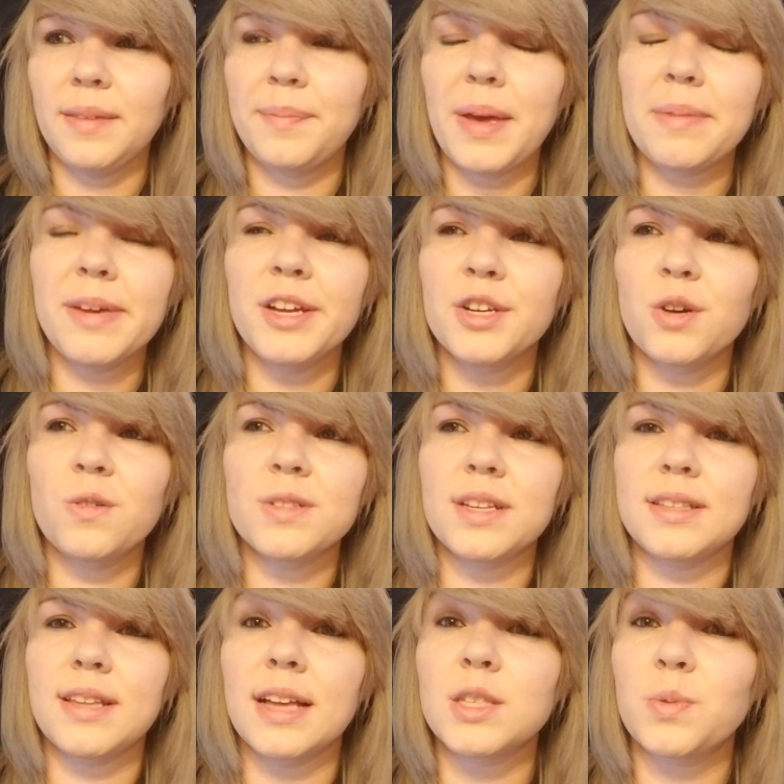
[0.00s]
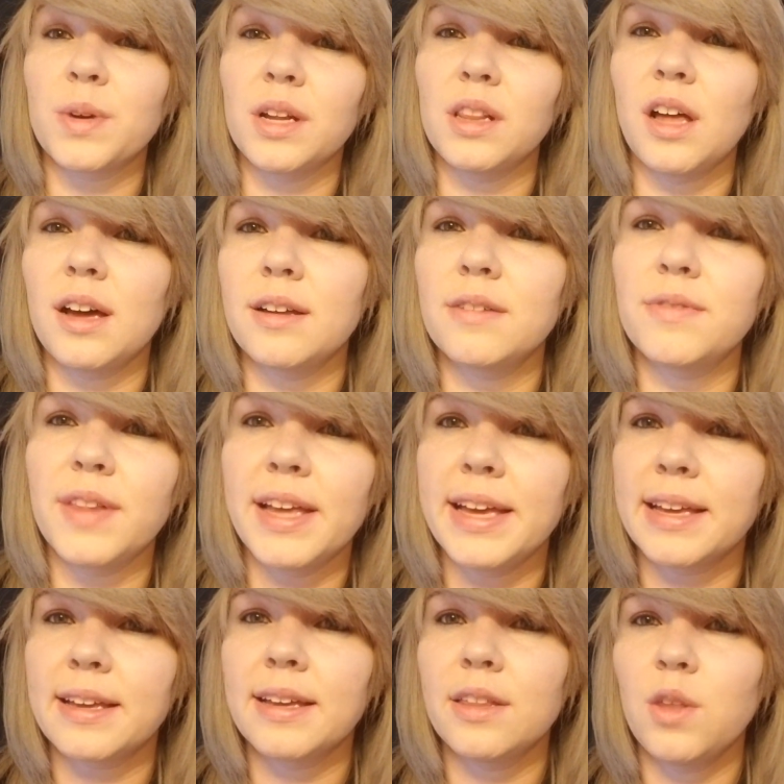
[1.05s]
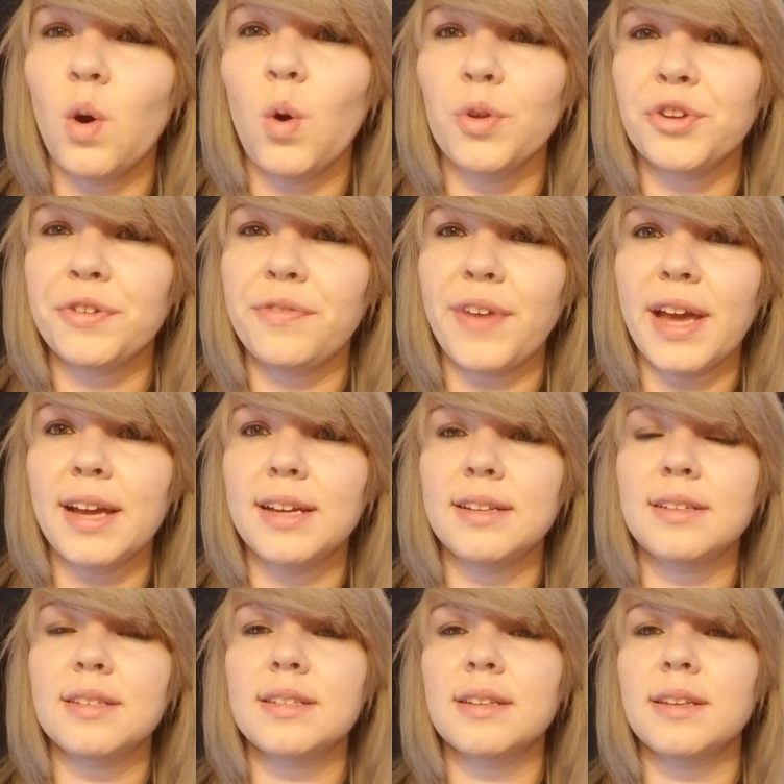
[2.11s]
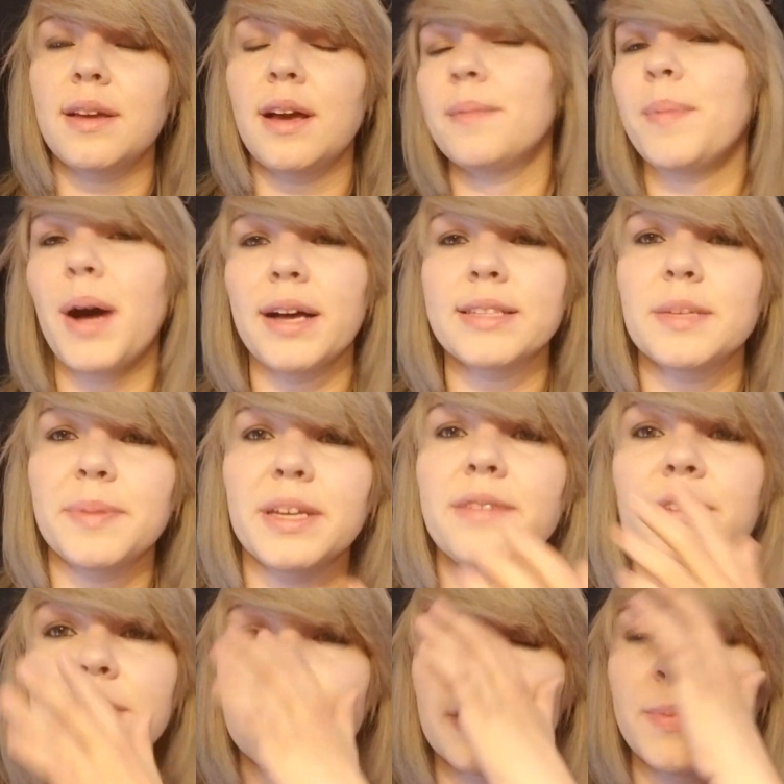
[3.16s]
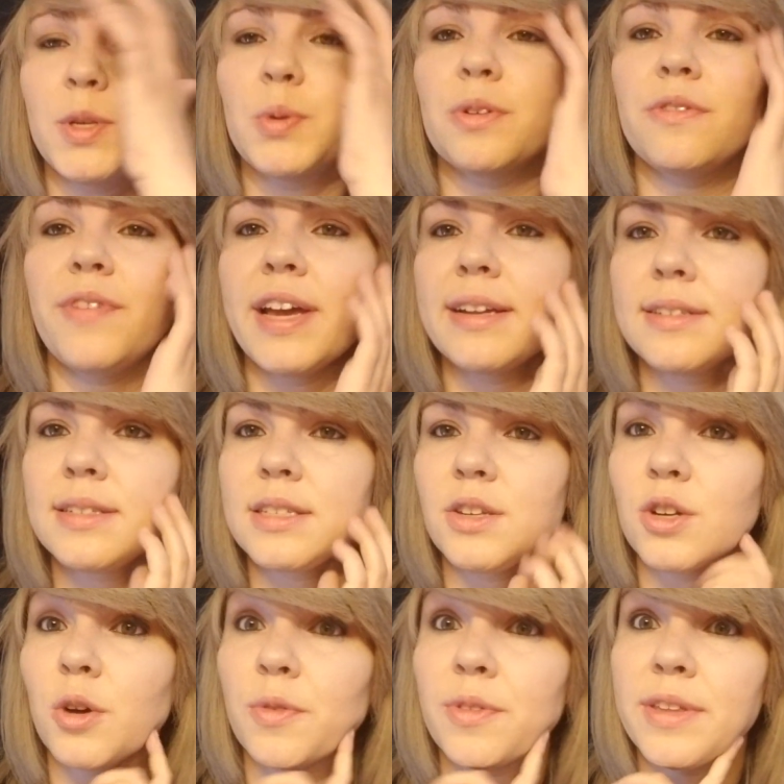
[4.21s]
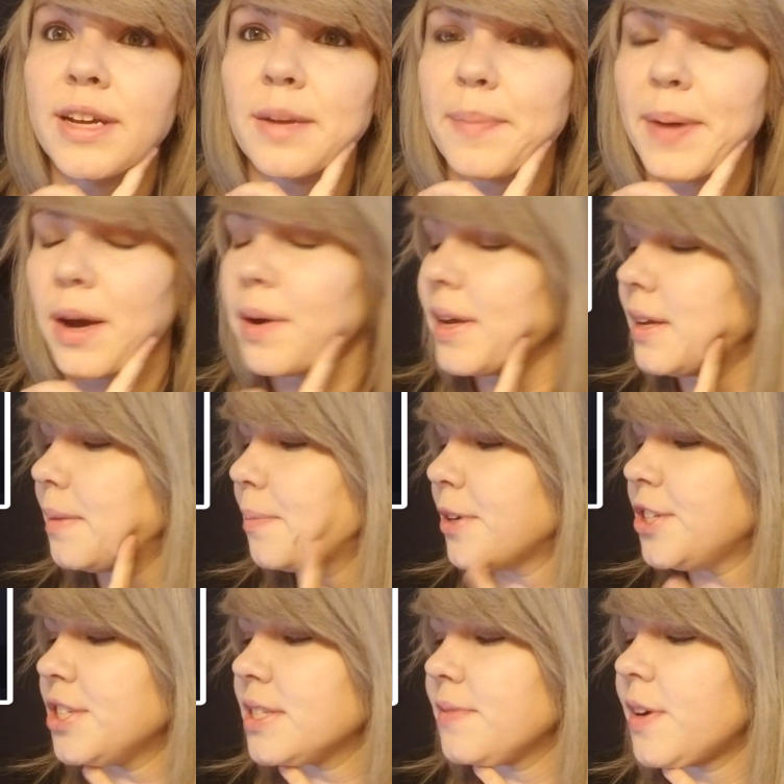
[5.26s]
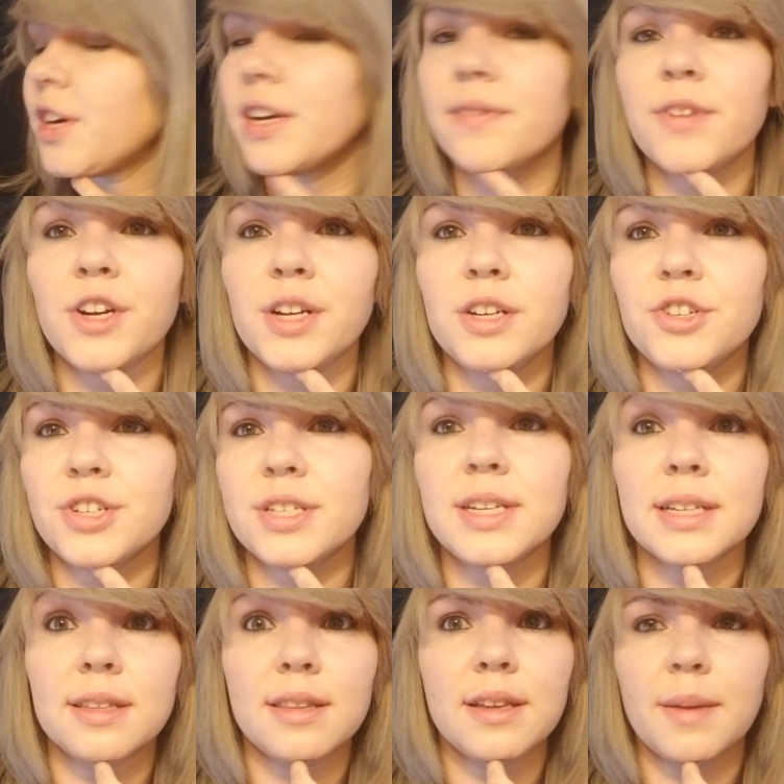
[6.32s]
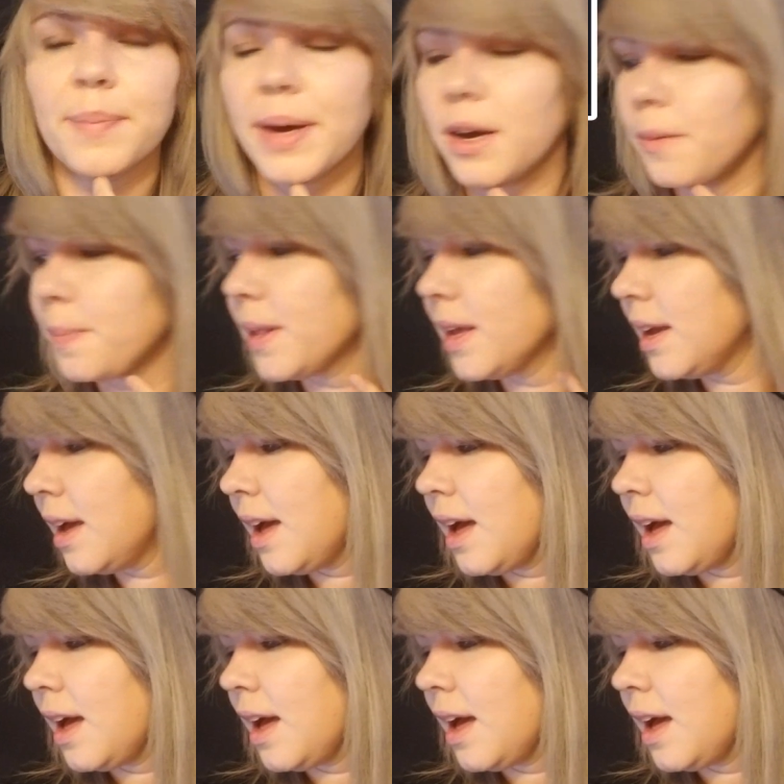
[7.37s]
maybe he knows that that's what a lot of the older fans and possibly even some newer fans, you know, think about him, which is very, very interesting to think about.